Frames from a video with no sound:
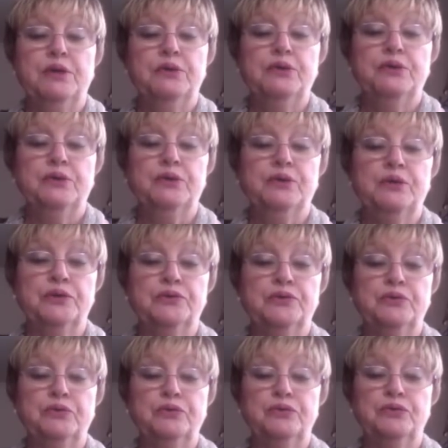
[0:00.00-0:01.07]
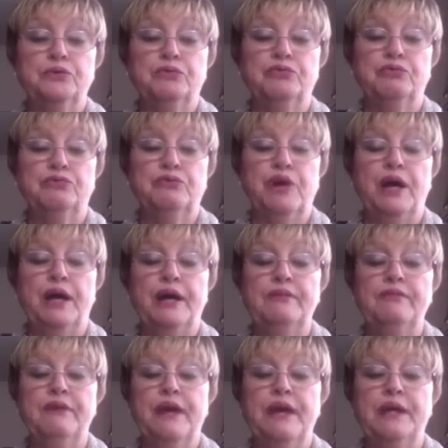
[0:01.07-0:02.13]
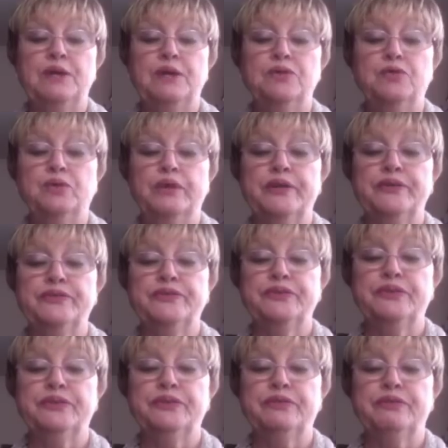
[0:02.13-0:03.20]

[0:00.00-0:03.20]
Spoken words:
you're going to do 5 and a twist,